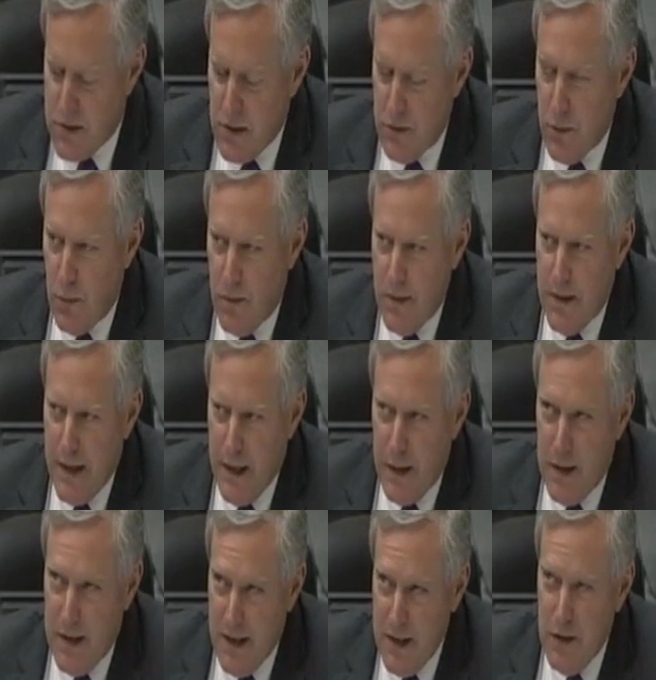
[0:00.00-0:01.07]
So,
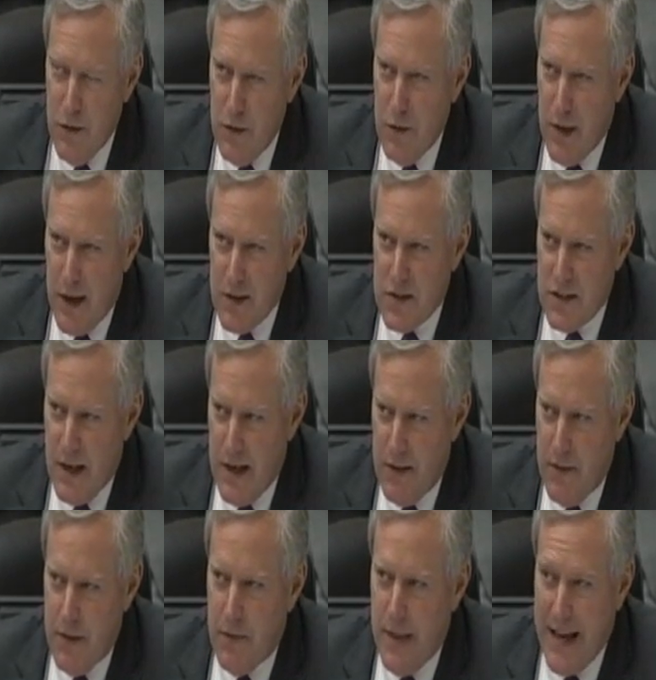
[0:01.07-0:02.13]
and did you not say
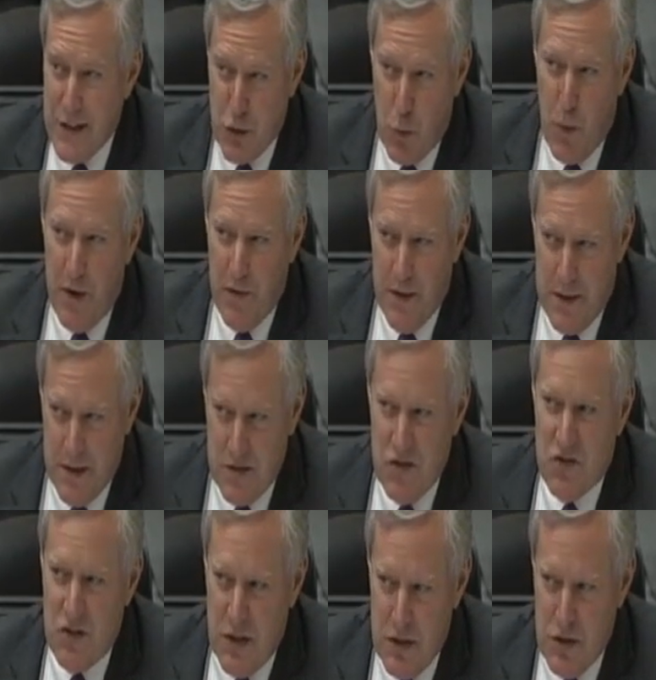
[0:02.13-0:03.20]
that that's where the
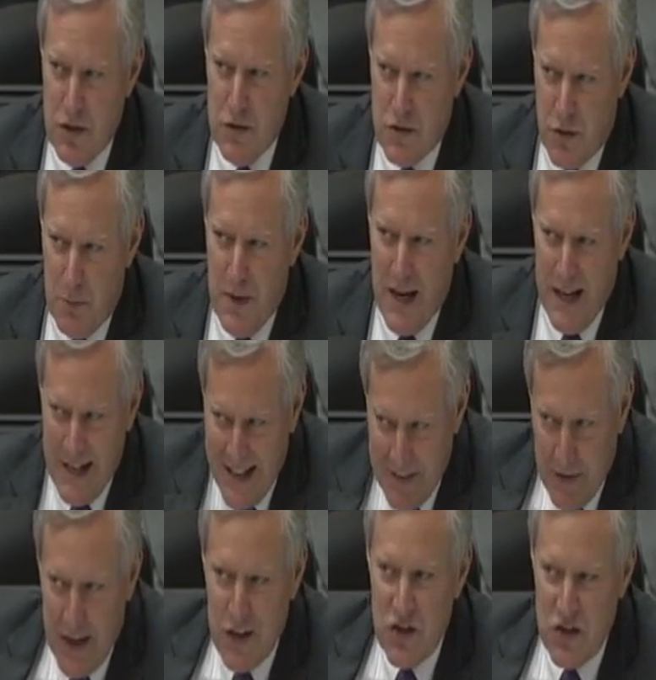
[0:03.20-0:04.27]
decisions are made,
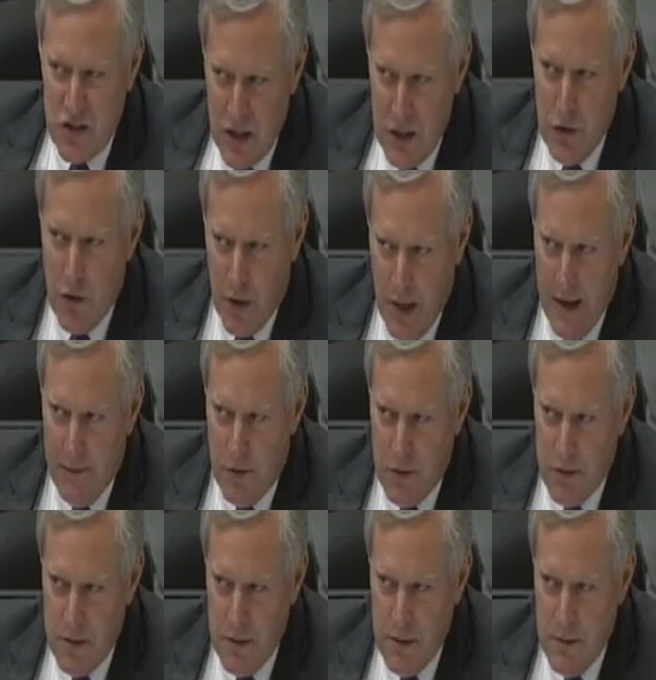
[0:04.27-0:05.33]
at that senior
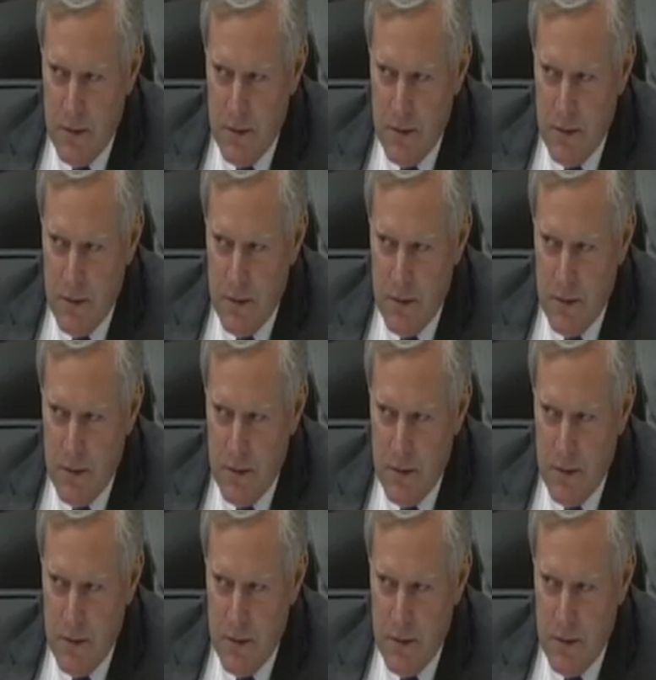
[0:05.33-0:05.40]
level?